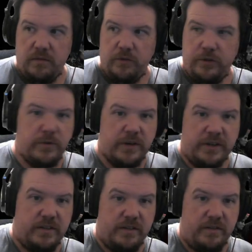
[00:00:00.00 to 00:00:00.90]
you
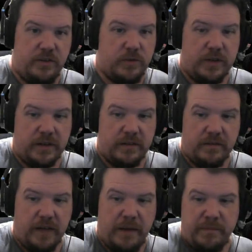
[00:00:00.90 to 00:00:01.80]
can
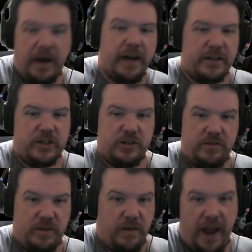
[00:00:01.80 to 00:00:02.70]
admonish
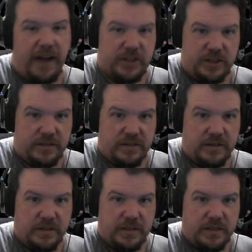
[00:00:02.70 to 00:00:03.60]
their action,
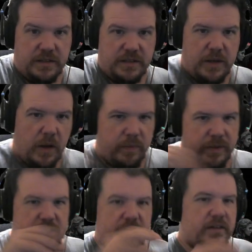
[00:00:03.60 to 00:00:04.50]

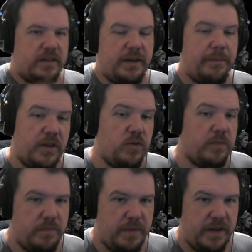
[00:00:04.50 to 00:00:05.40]
but still accept the
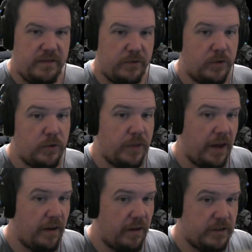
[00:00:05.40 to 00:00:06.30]
human being for who
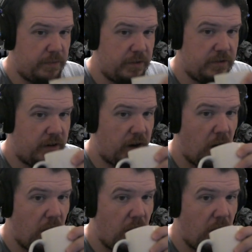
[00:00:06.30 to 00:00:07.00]
they are as a person.